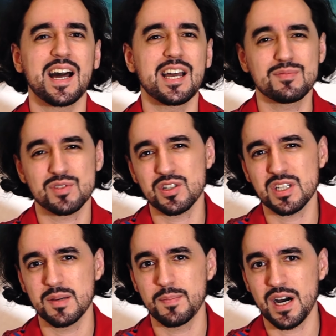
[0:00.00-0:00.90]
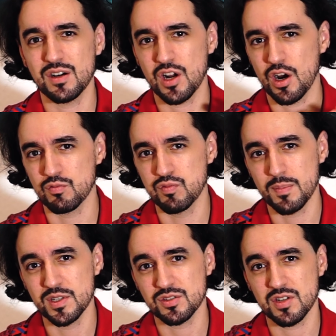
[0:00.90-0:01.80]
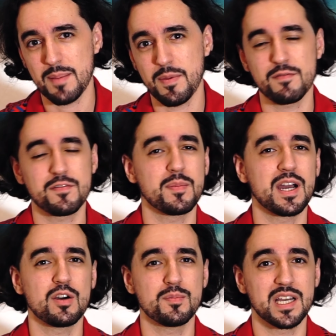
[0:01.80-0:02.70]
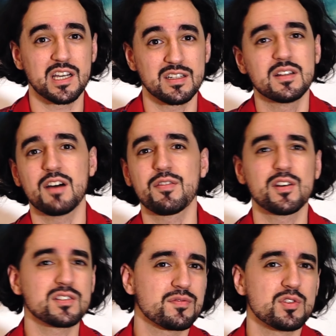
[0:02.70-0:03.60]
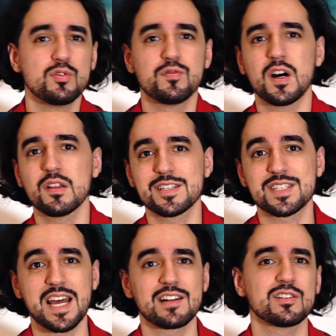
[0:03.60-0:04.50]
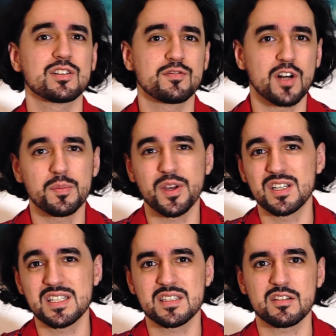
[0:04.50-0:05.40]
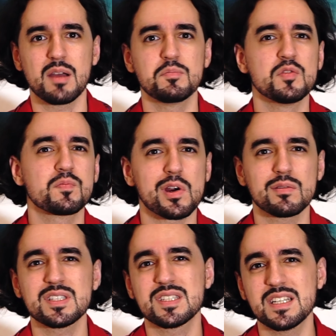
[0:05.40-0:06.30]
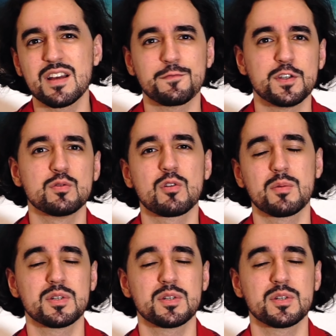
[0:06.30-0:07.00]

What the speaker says: I am talking about a rubber strap for my Omega. Now for those of you who follow the channel or follow me on Instagram, you've probably seen a few rubber